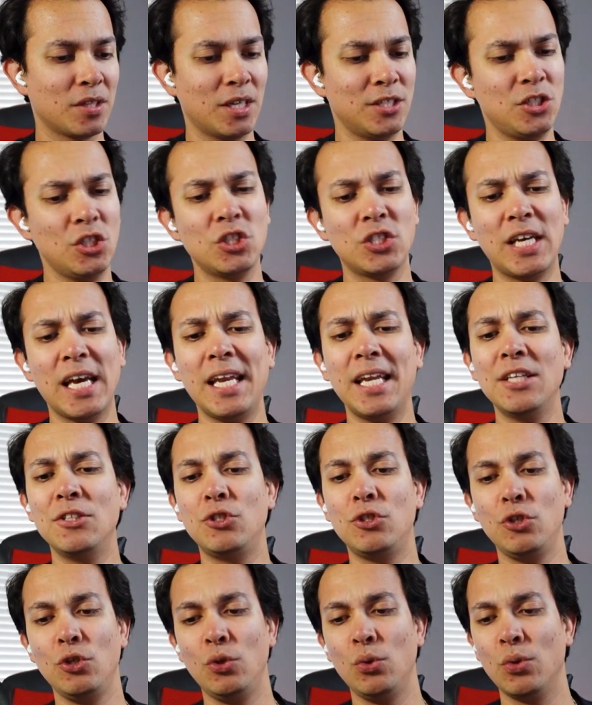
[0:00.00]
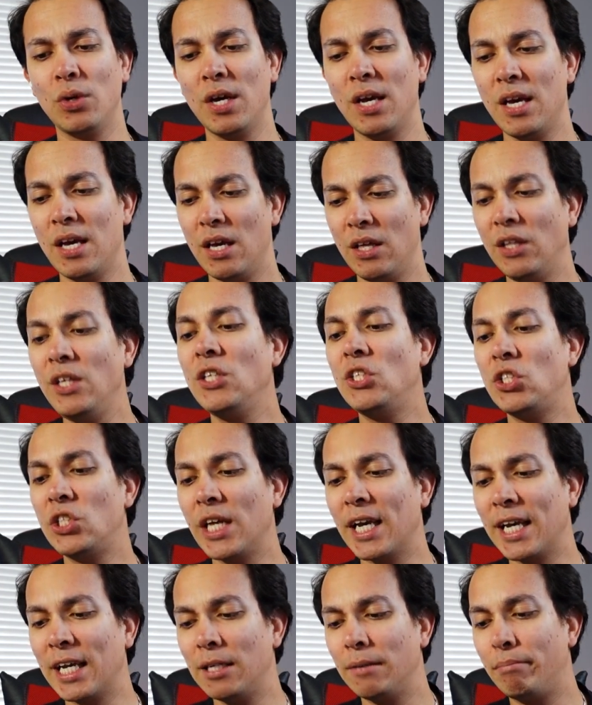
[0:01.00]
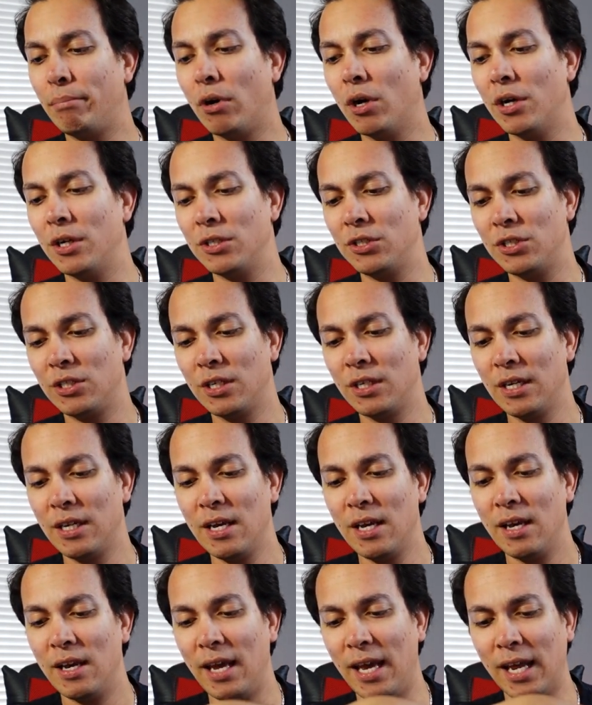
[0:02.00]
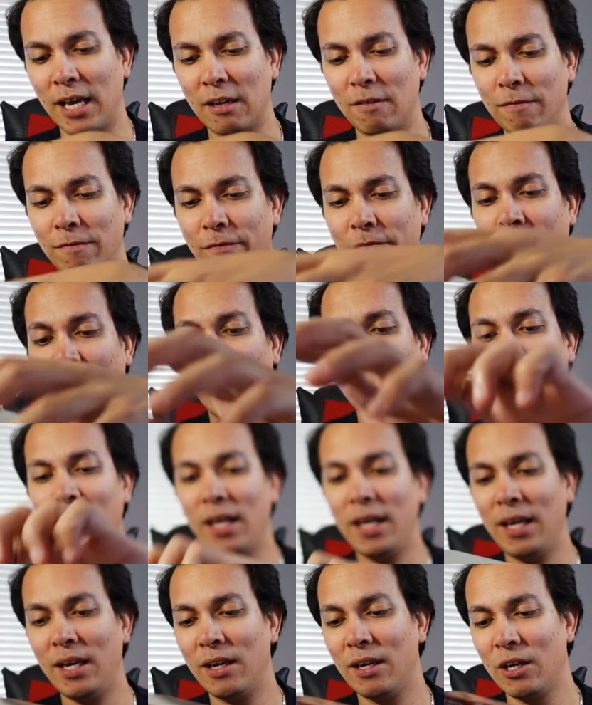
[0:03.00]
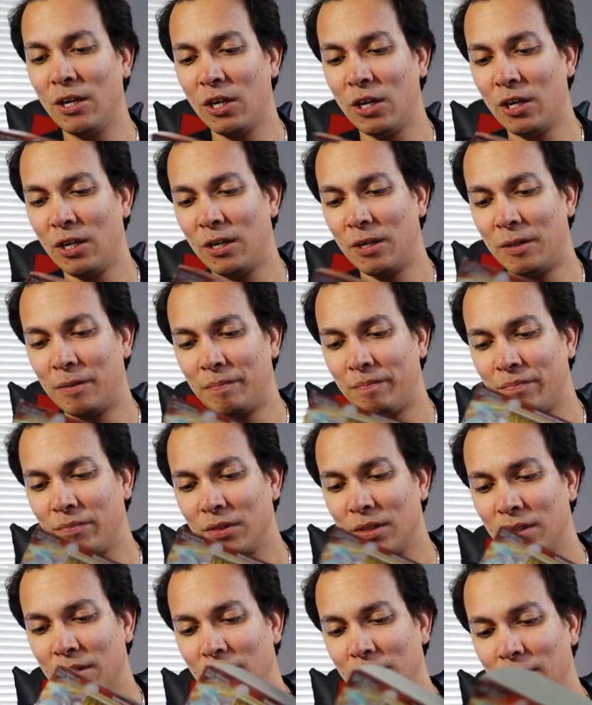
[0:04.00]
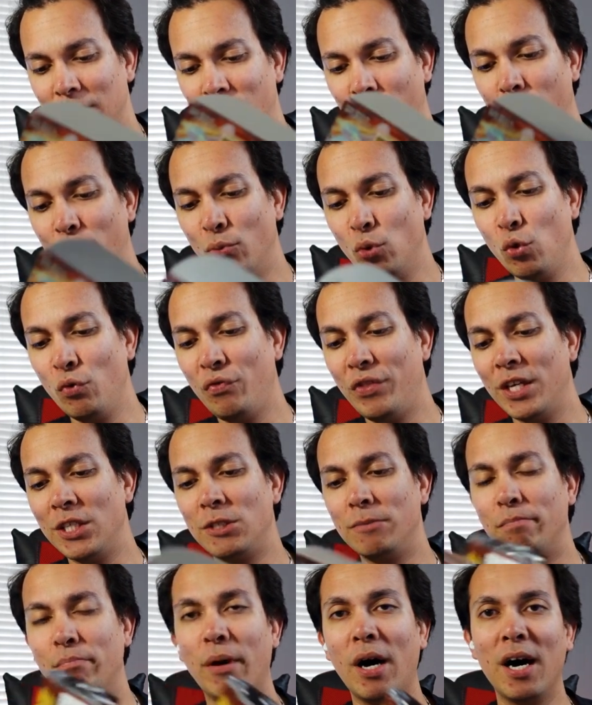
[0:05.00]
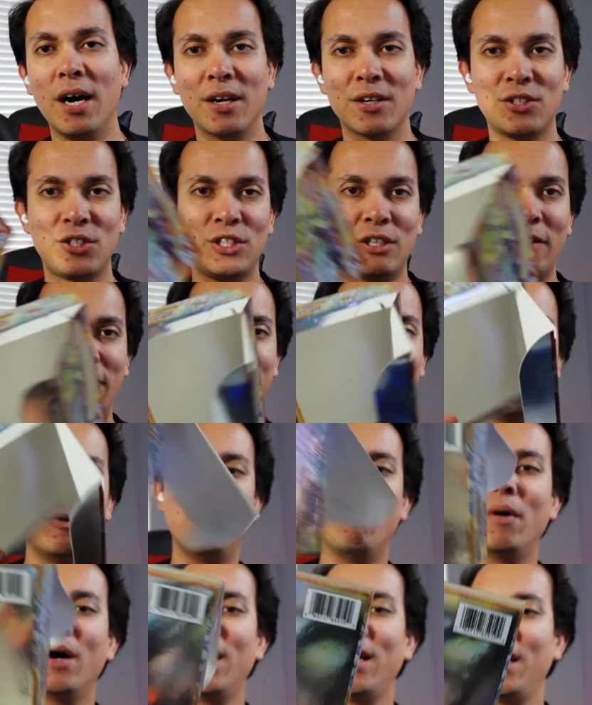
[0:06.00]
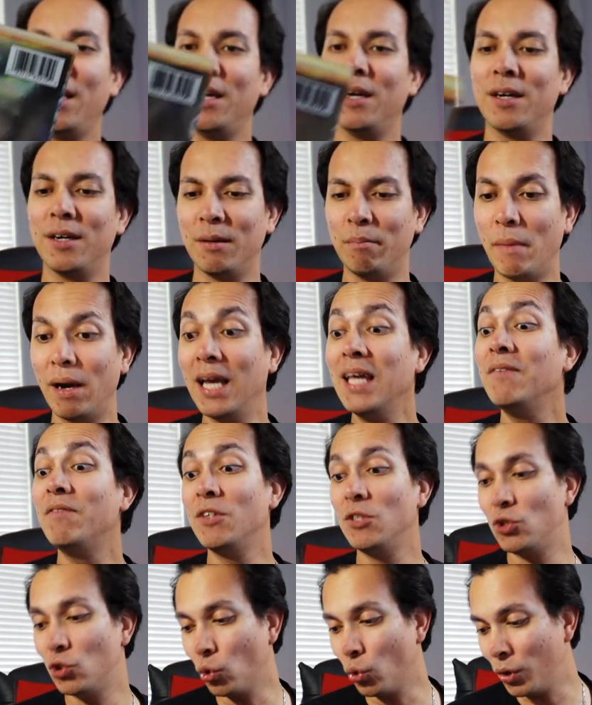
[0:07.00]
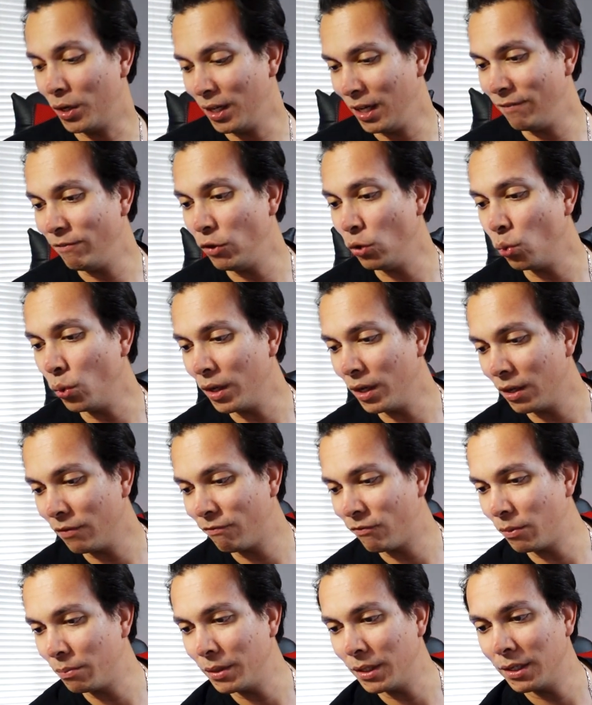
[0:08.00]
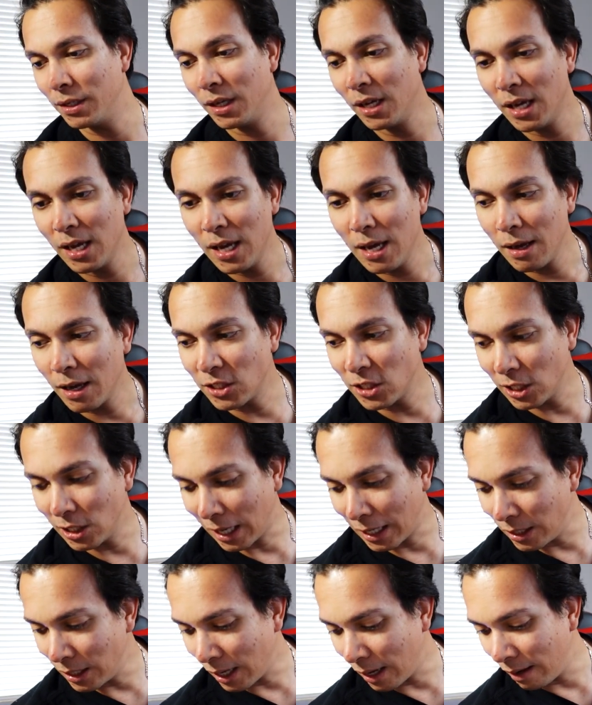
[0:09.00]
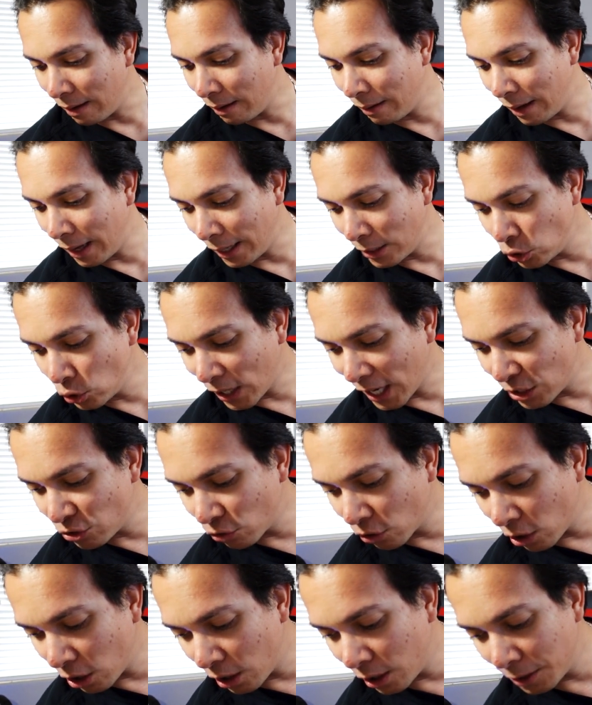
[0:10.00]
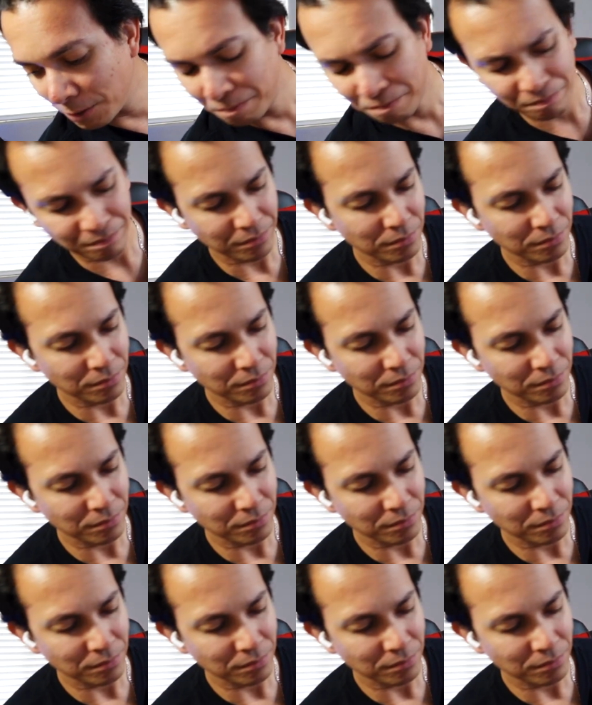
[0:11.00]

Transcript: Let's just get into the second part. I can finally remove this box from my my inventory, if you will, from the, because as you guys recall